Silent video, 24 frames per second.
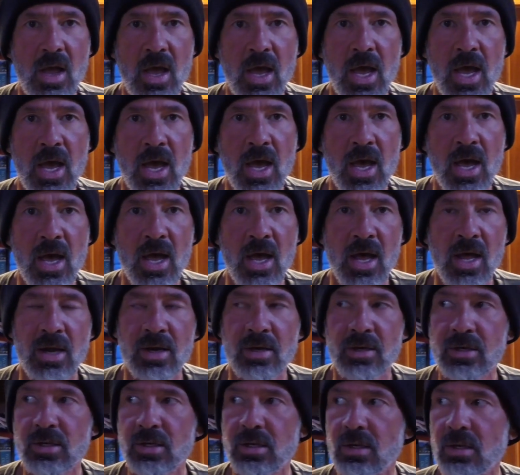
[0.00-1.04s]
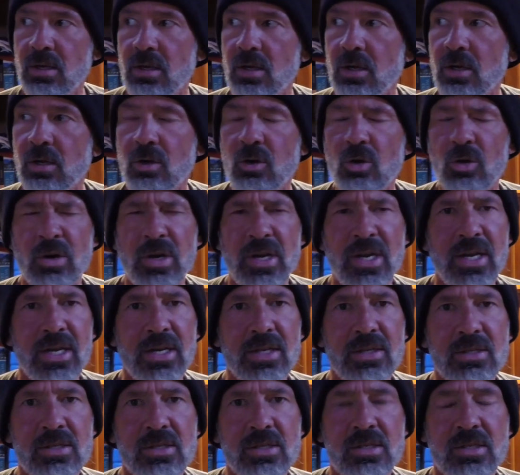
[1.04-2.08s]
and
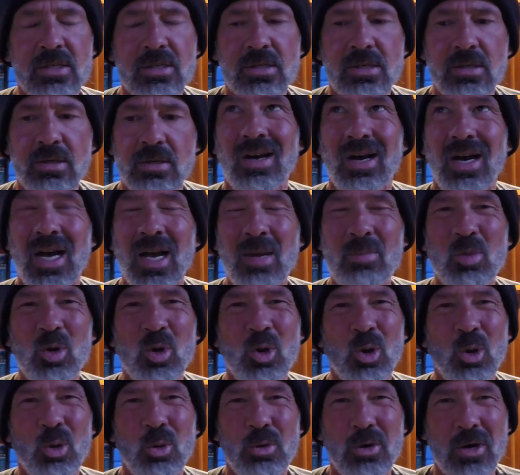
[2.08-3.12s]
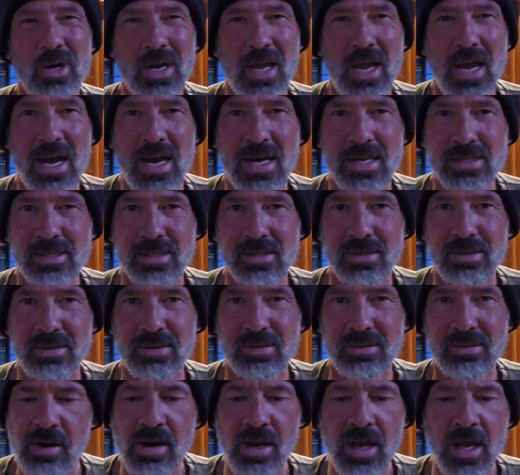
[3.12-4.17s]
creates hypochloric acid,
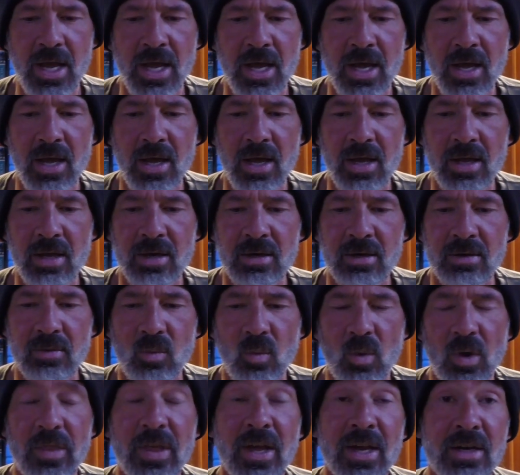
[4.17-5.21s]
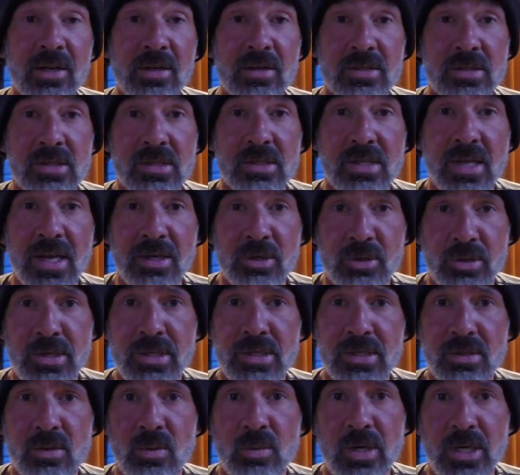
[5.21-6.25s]
and what that does is that
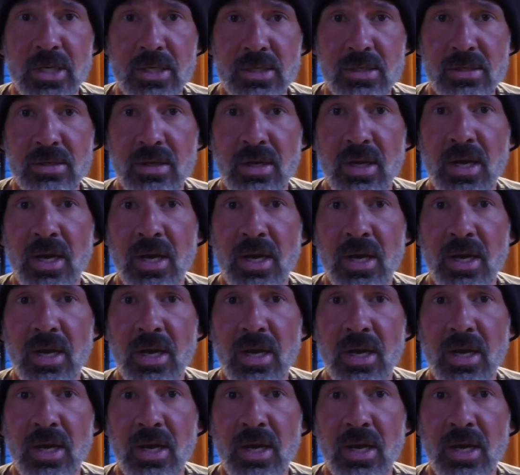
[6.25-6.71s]
treats the waste,